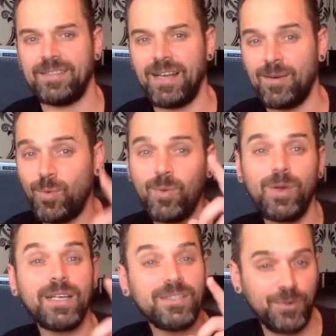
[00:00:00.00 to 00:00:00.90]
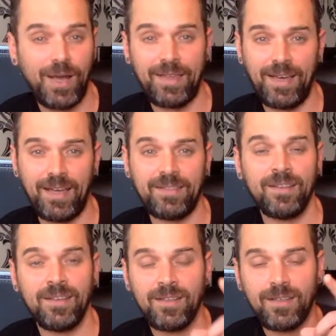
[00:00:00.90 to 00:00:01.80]
Like we can try
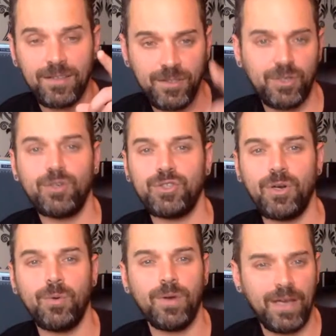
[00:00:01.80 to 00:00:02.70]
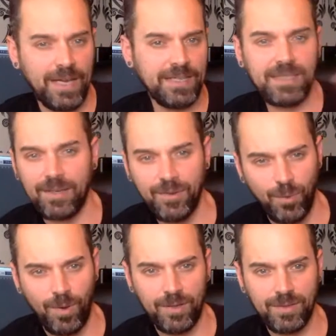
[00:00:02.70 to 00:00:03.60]
that in your show anytime you
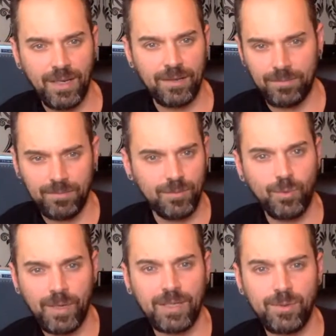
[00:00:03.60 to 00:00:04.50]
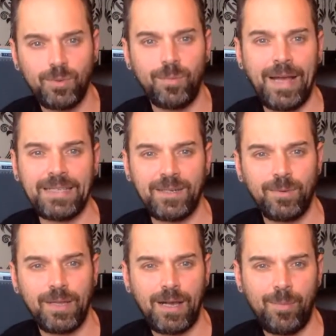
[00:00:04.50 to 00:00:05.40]
want, and we can do our magic
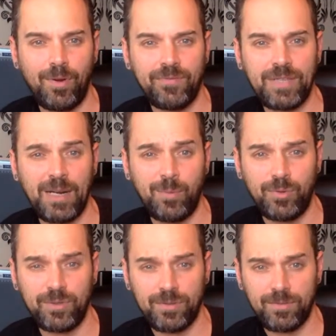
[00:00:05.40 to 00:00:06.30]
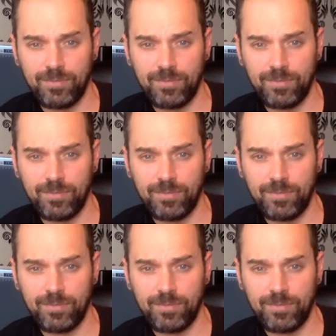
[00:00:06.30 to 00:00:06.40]
with a couple of teleports.